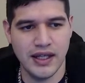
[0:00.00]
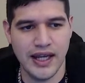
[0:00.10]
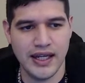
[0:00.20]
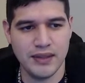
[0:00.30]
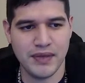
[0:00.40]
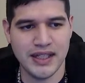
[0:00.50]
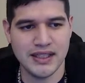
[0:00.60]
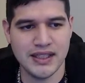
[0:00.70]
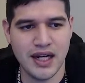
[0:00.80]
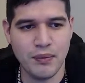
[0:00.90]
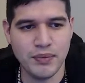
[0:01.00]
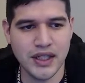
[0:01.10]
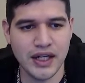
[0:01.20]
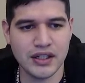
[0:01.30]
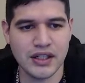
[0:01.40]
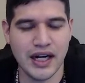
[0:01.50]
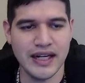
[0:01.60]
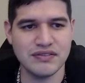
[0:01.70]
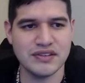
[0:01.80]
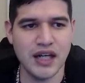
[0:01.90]
and in my denominator I
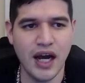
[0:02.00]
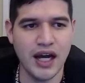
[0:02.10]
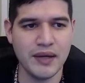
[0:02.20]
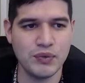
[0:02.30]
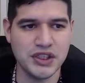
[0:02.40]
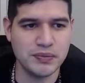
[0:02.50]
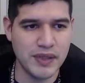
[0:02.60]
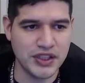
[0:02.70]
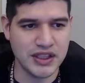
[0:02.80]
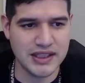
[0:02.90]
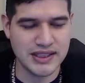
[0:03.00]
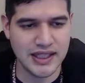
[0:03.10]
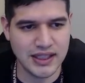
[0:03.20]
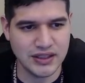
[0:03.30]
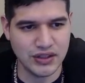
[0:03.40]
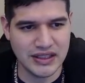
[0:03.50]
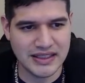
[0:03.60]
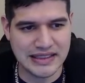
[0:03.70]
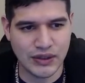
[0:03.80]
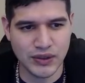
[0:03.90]
have time, which is measured in seconds. So this
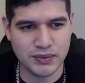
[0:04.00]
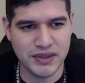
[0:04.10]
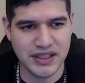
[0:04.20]
is going to be